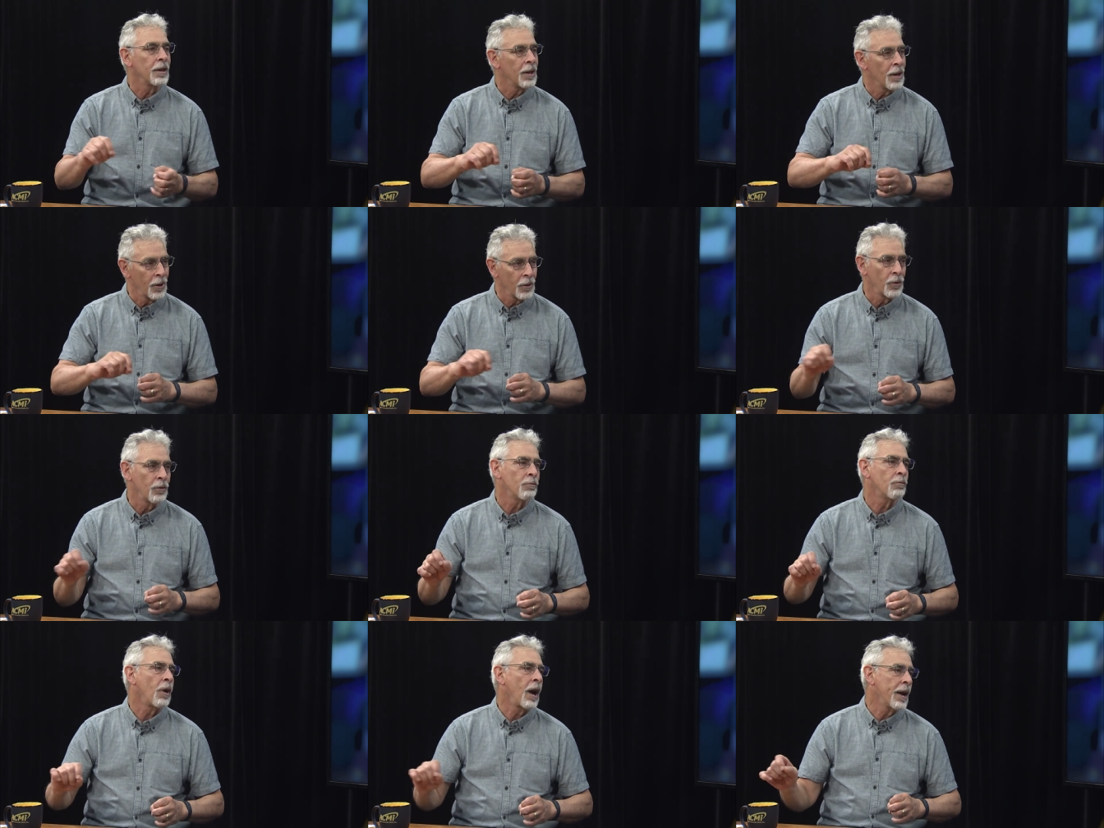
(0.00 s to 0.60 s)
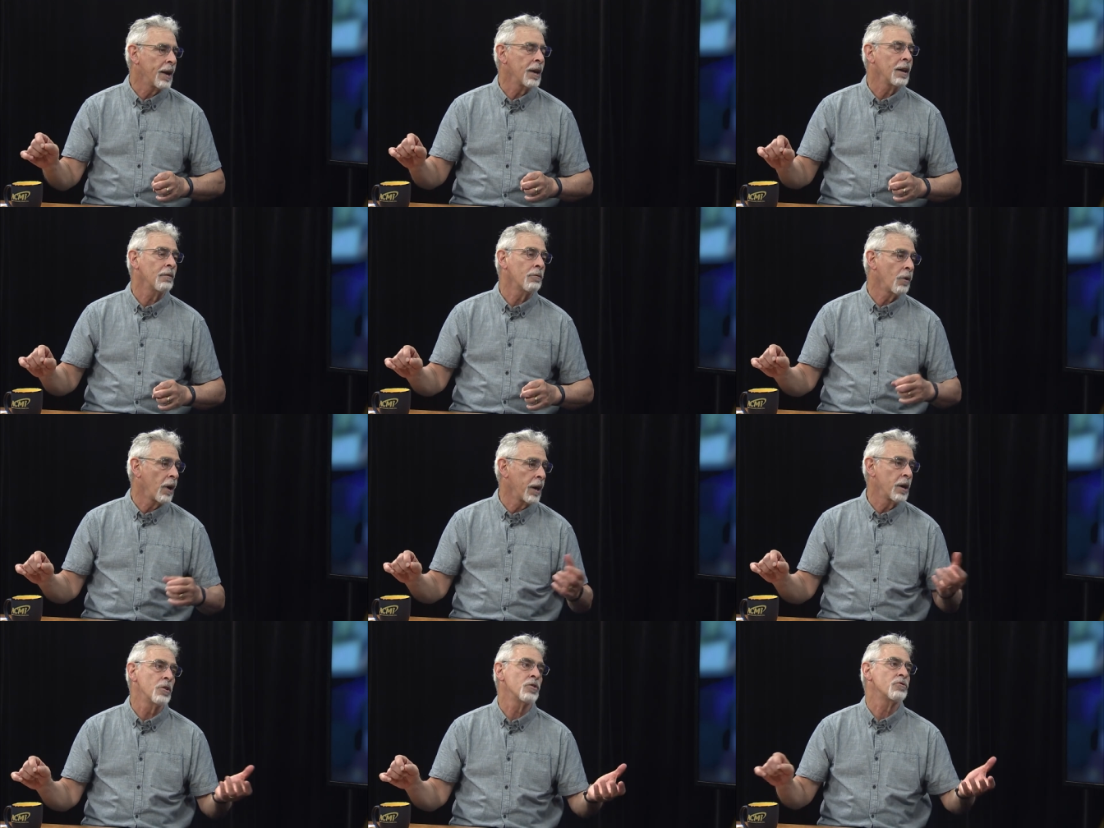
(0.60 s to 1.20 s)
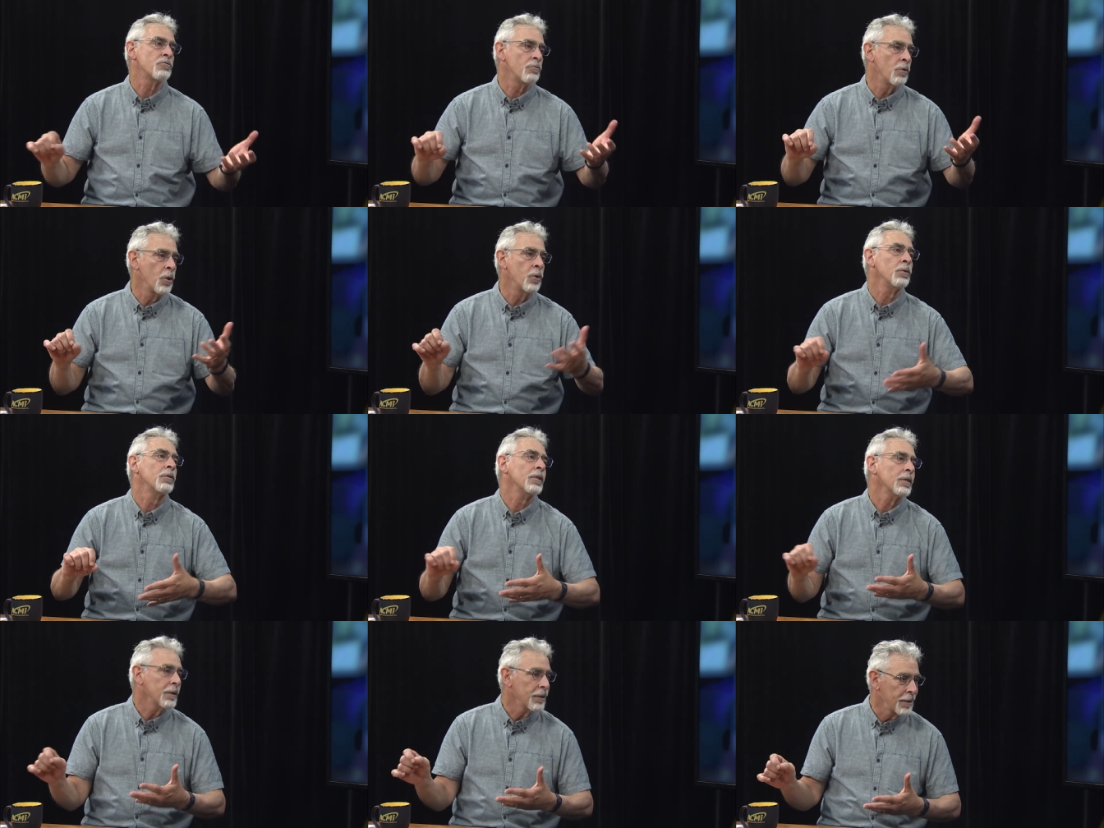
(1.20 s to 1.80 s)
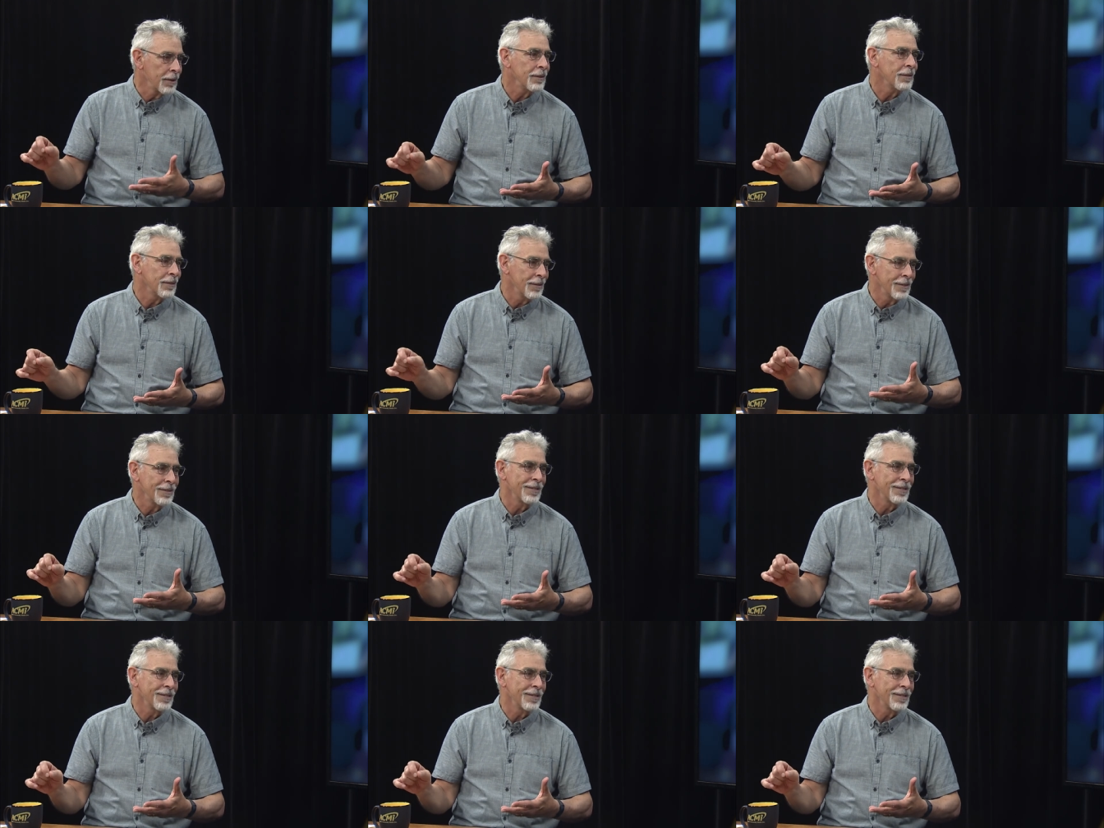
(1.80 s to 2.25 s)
You know, writing writers wrote right